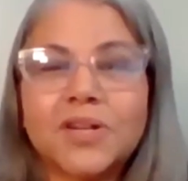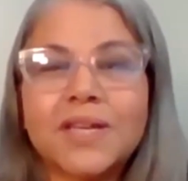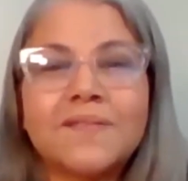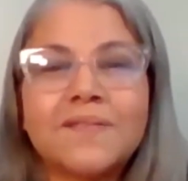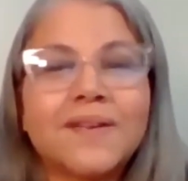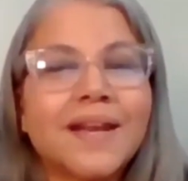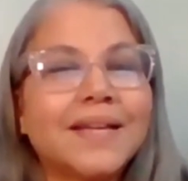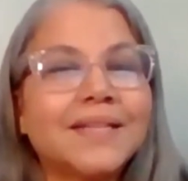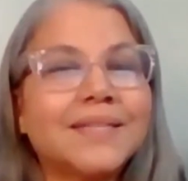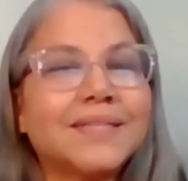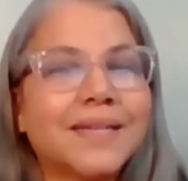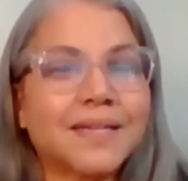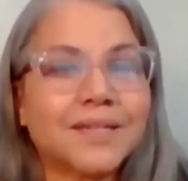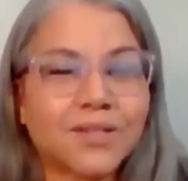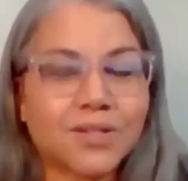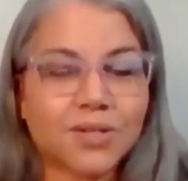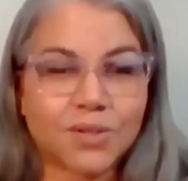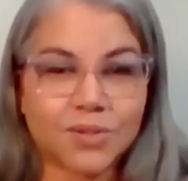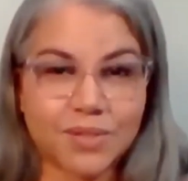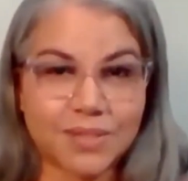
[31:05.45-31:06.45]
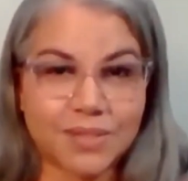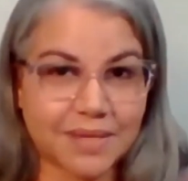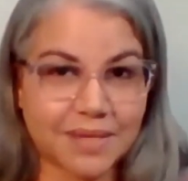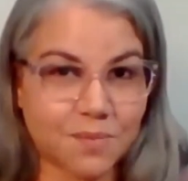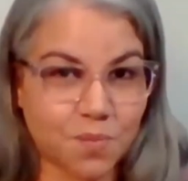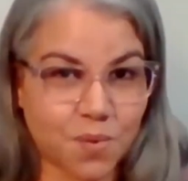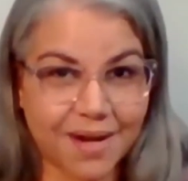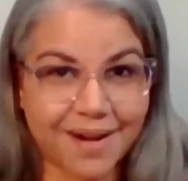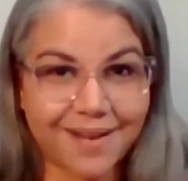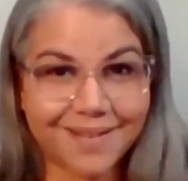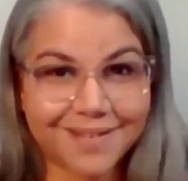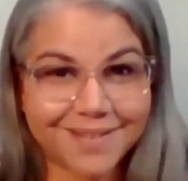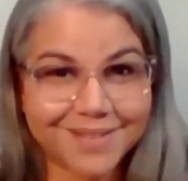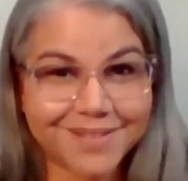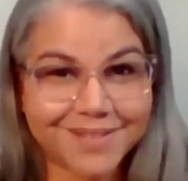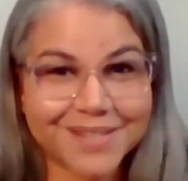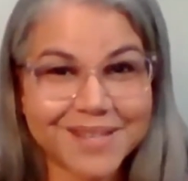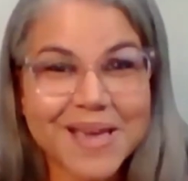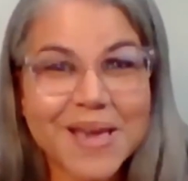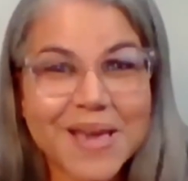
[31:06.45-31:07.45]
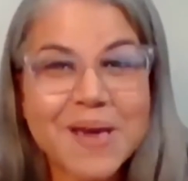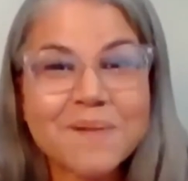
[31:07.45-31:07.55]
even identical to someone else,